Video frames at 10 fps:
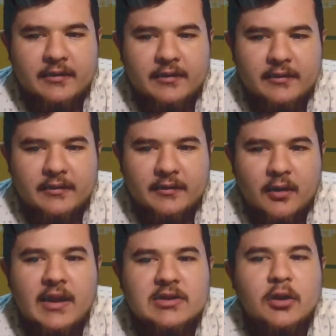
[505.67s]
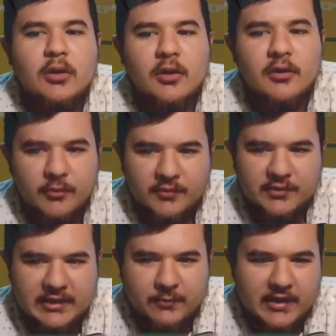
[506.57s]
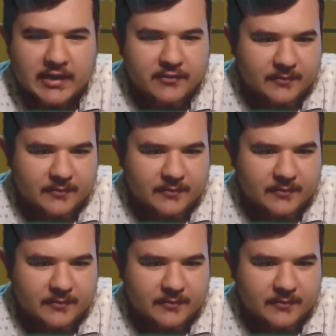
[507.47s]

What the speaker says: that's a lot of moves that we've covered.